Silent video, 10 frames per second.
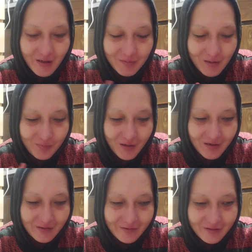I'm not
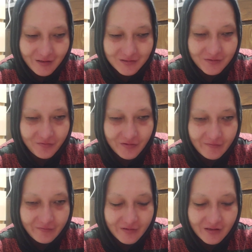buying anything except for
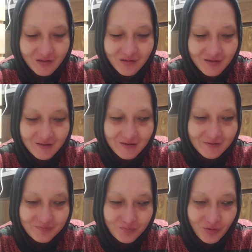the Freddy Krueger
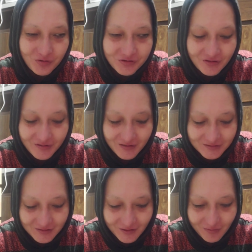poster, and
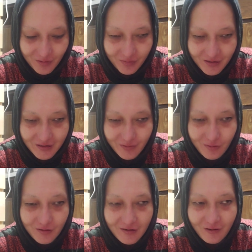that's it. I'm not buying any
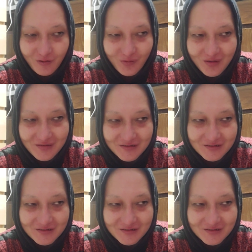more Halloween